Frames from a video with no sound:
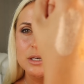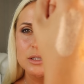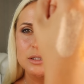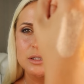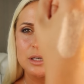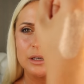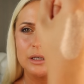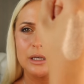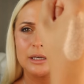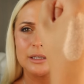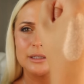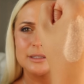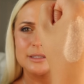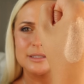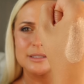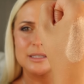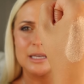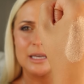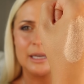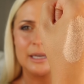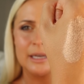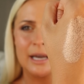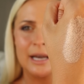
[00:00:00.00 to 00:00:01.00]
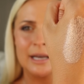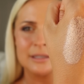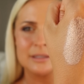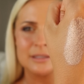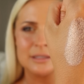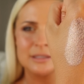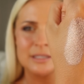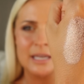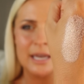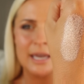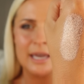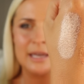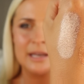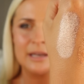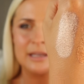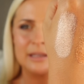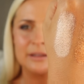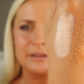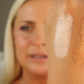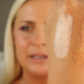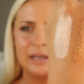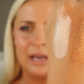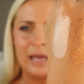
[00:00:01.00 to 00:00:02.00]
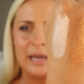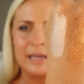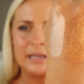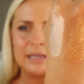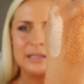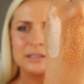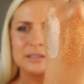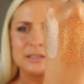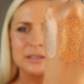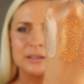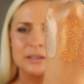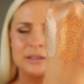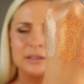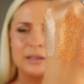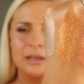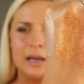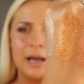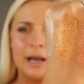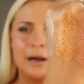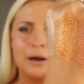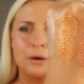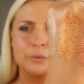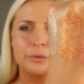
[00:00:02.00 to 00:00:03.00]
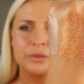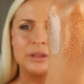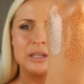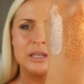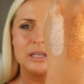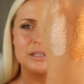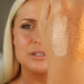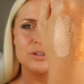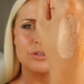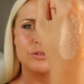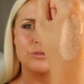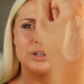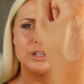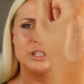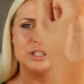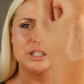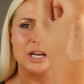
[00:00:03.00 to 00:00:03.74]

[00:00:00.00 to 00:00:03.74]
So you can see as I turn in the light how these three